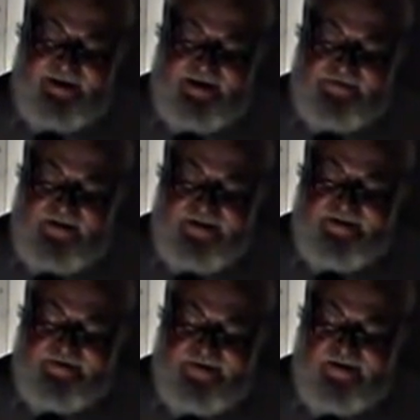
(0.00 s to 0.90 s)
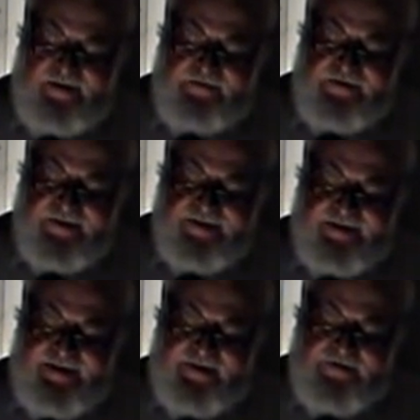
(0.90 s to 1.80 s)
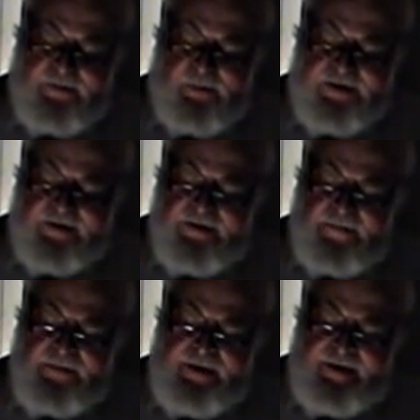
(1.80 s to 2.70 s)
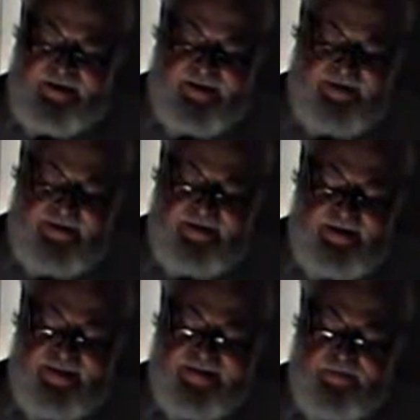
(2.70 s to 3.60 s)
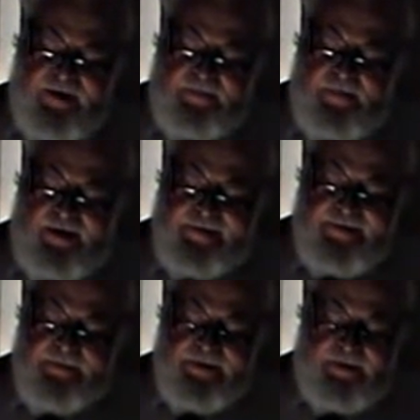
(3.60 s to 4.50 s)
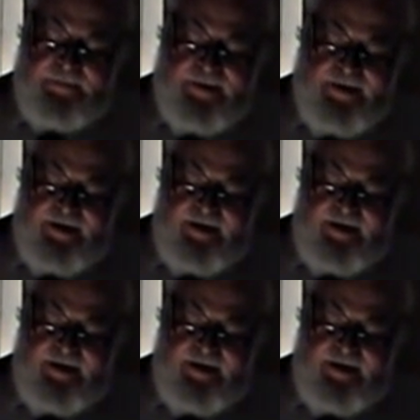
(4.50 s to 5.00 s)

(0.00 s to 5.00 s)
advisor at Harvard, David Witter, that this might possibly be